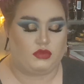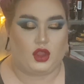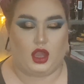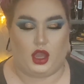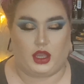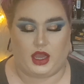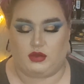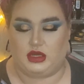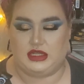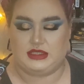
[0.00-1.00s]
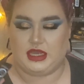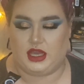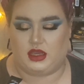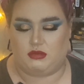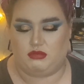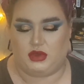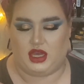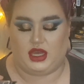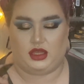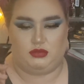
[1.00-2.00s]
Okay, I'm going to take
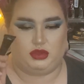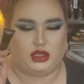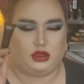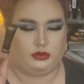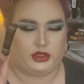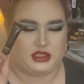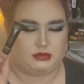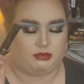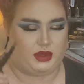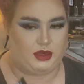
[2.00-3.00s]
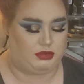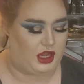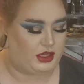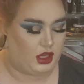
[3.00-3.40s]
my P. Louise Bada Black.